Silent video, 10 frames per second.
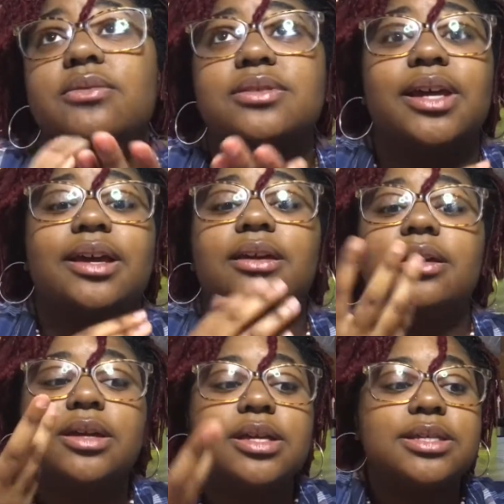It was, like,
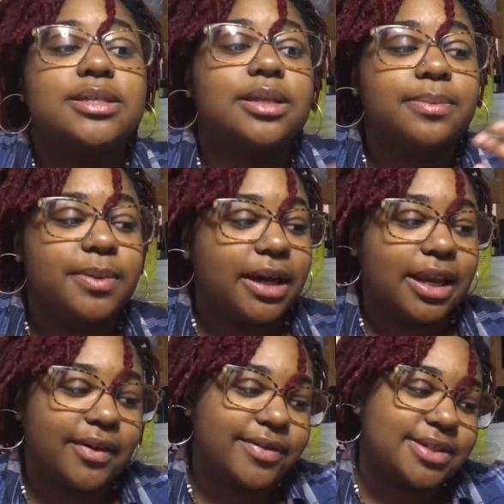slipping.
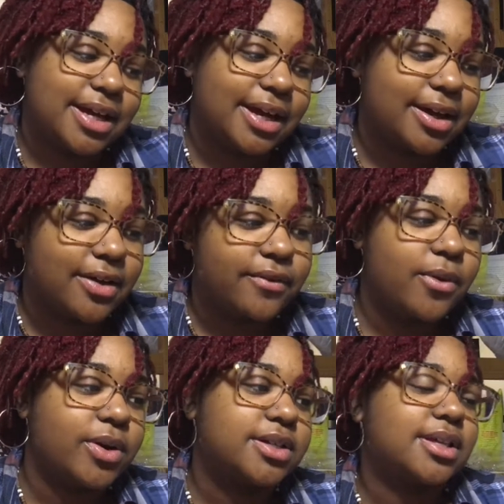And I was like, of
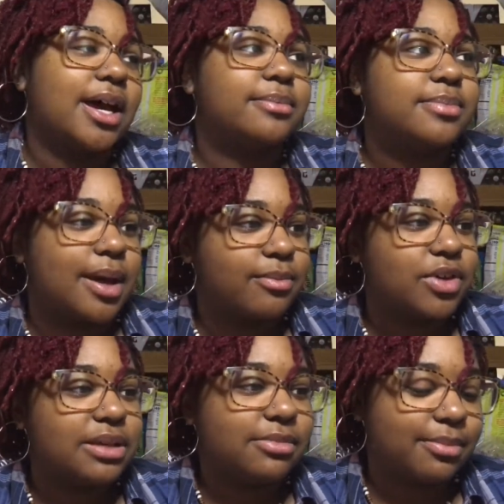course, I'm
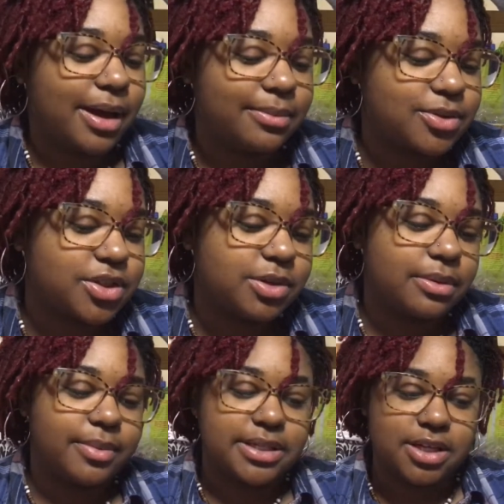reading my Bible still by
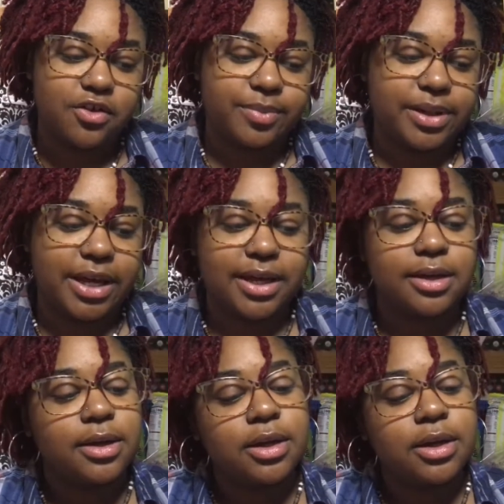myself, but, like,